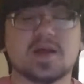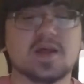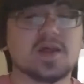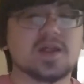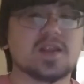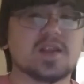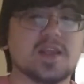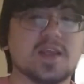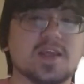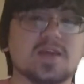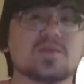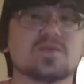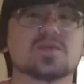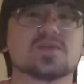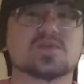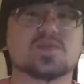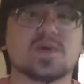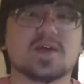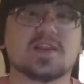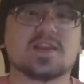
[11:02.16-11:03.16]
and he
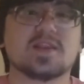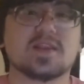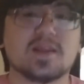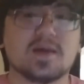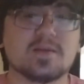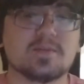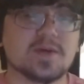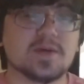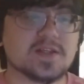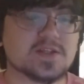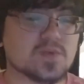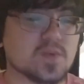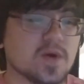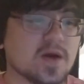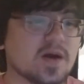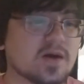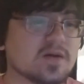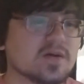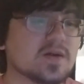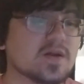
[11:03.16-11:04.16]
was with them as
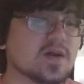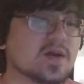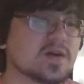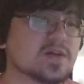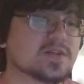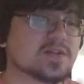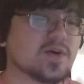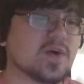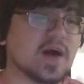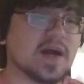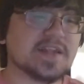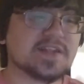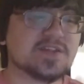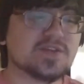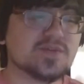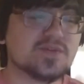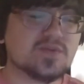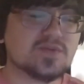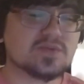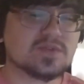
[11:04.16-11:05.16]
well. So I
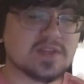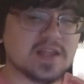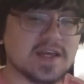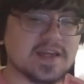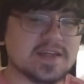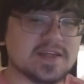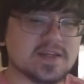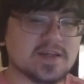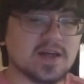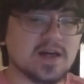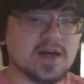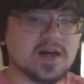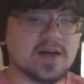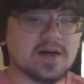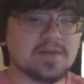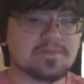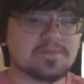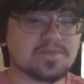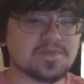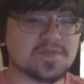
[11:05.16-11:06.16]
do like
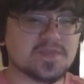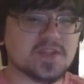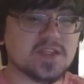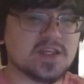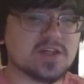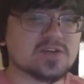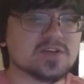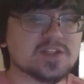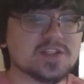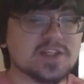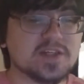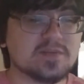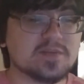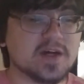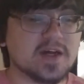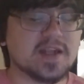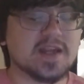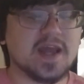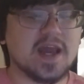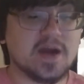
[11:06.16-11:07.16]

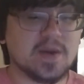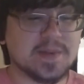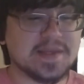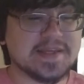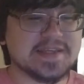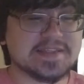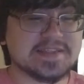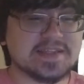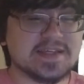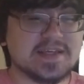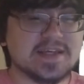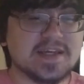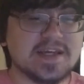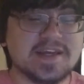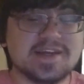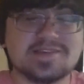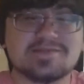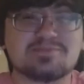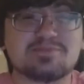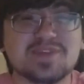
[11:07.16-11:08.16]
Kirishima and how he's
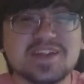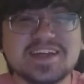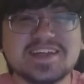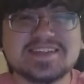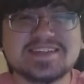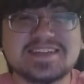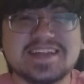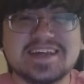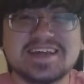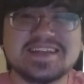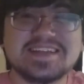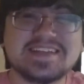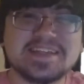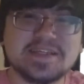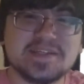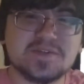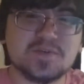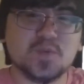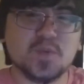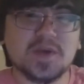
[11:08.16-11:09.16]
placed in
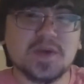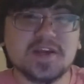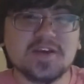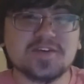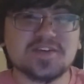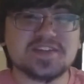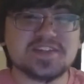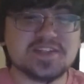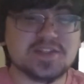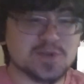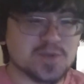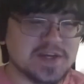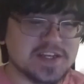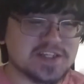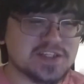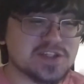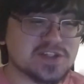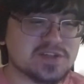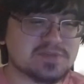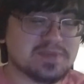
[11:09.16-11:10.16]
these weird
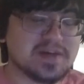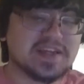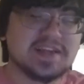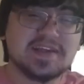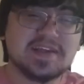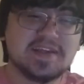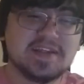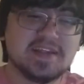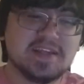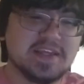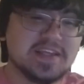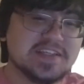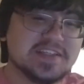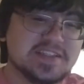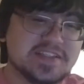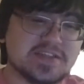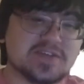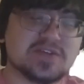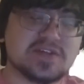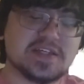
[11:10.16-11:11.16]
situations, but he
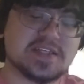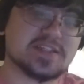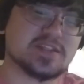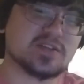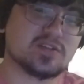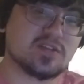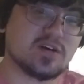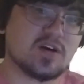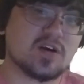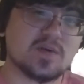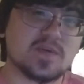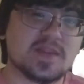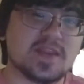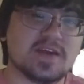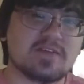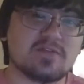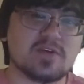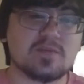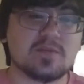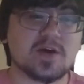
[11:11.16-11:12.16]
still gets along with
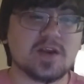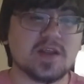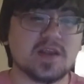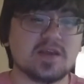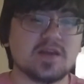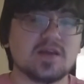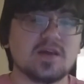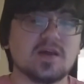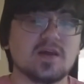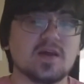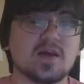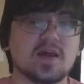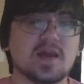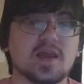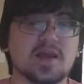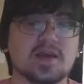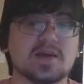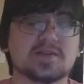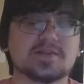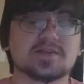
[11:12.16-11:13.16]
everybody
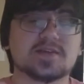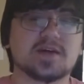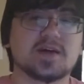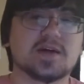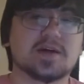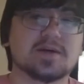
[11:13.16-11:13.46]
and